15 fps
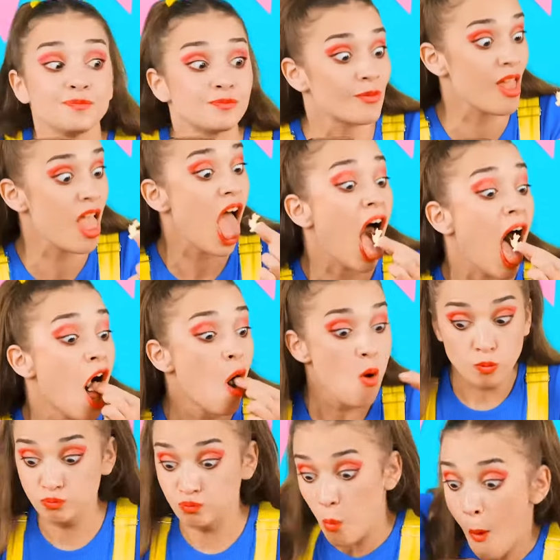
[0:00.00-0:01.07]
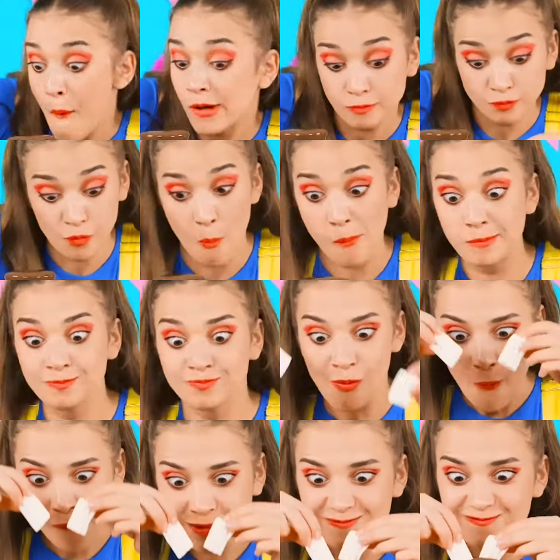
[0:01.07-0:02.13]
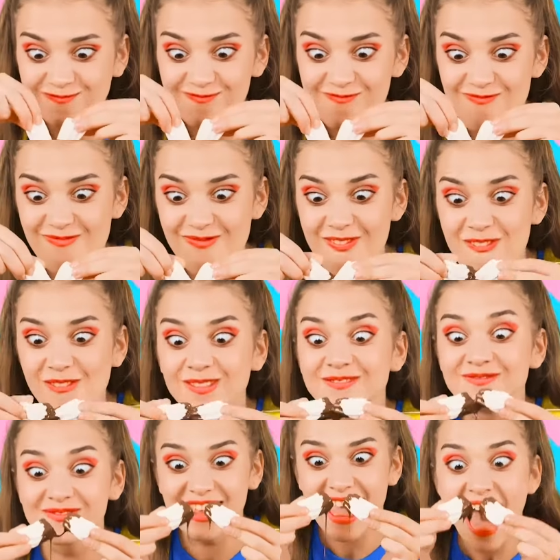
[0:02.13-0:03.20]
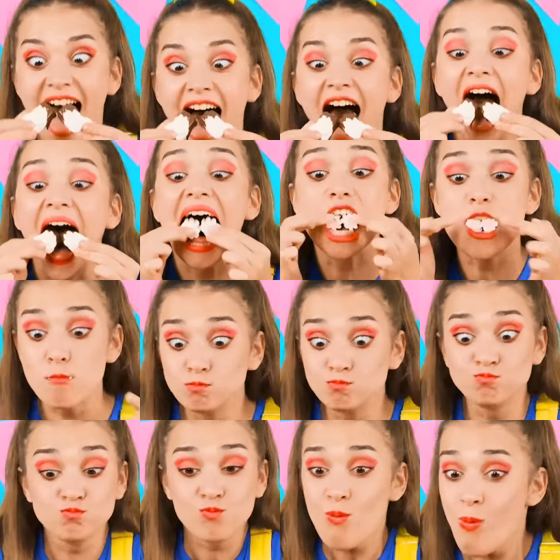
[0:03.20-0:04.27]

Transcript: Need to try something else? Oh, I love chocolate.